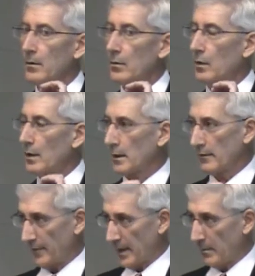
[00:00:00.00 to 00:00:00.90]
Water
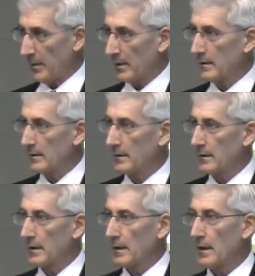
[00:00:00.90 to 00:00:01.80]
vapor
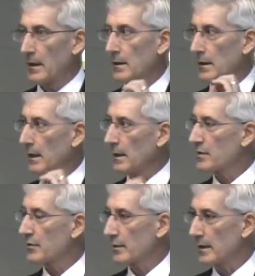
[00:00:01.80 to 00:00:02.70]
accounts
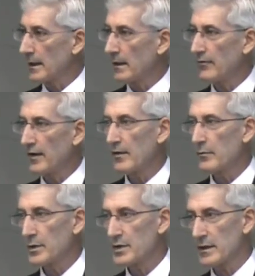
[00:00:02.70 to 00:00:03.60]
for
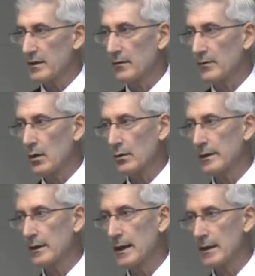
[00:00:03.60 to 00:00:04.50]
95% of all
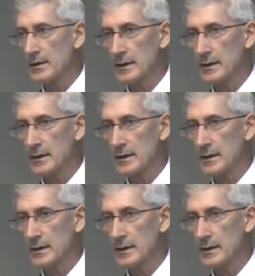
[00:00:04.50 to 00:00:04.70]
greenhouse